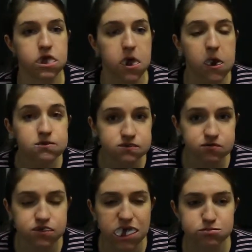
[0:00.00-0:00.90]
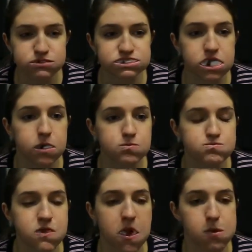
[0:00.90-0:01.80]
end of the
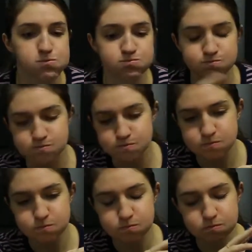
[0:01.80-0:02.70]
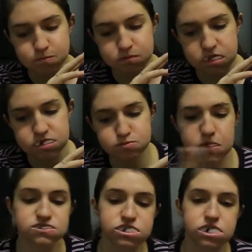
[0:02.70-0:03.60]
episode, and
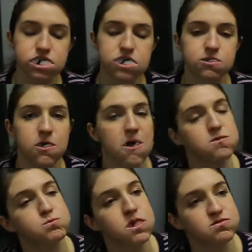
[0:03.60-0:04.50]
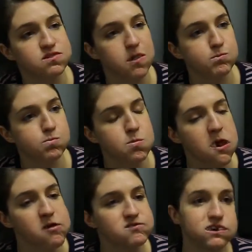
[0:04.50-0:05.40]
Spencer and her ex-boyfriend
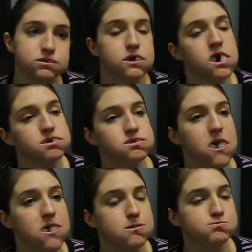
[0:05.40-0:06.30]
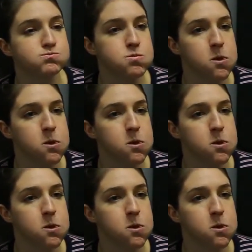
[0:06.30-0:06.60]
had a long night.